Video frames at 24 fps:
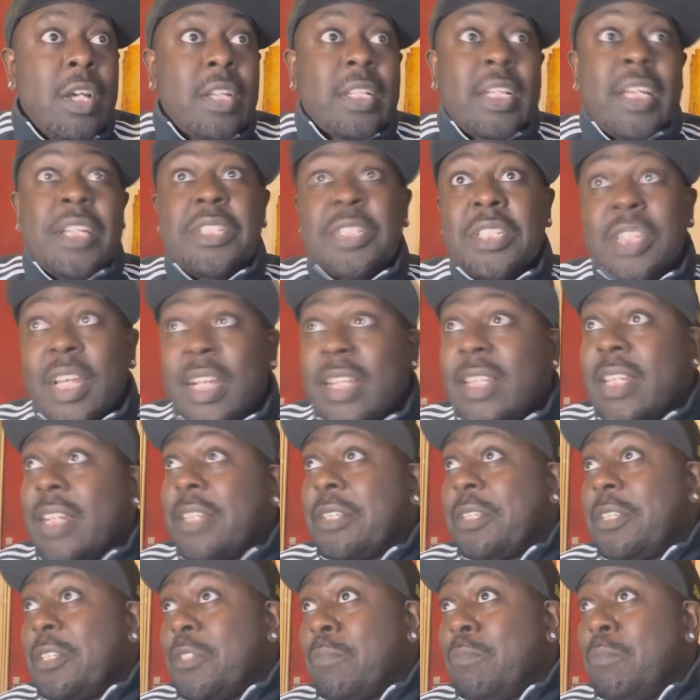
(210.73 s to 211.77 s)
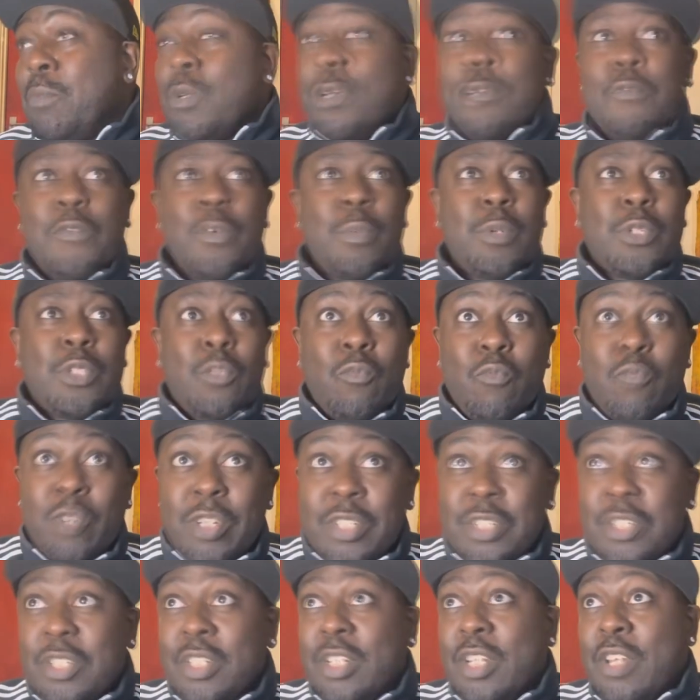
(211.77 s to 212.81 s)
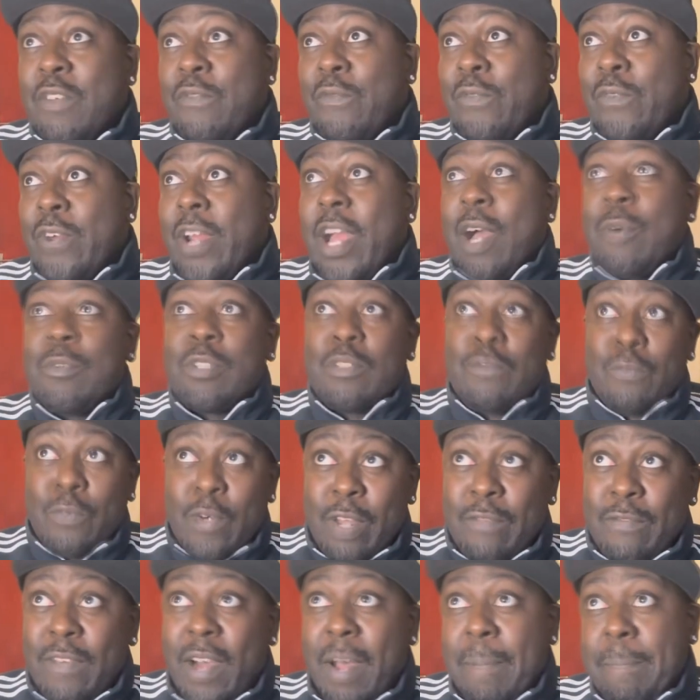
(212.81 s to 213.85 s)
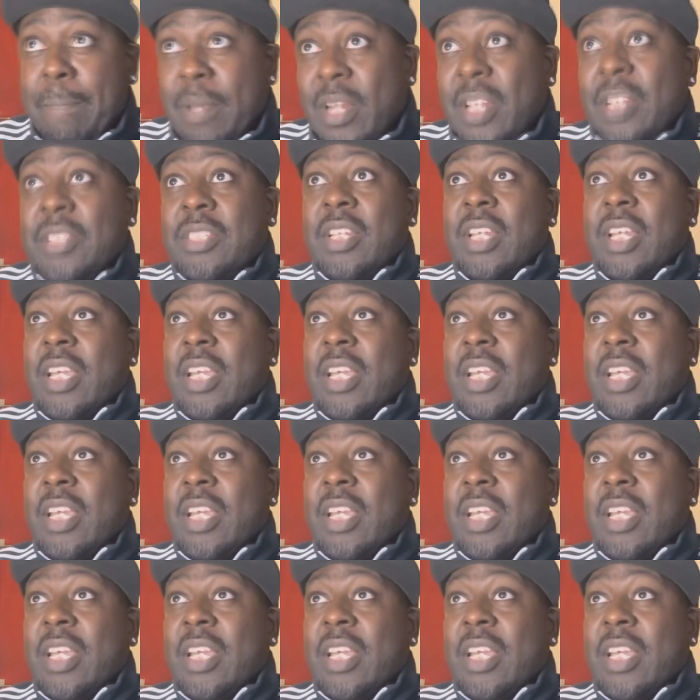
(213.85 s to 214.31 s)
They said that this movie was originally 3 hours 45 minutes.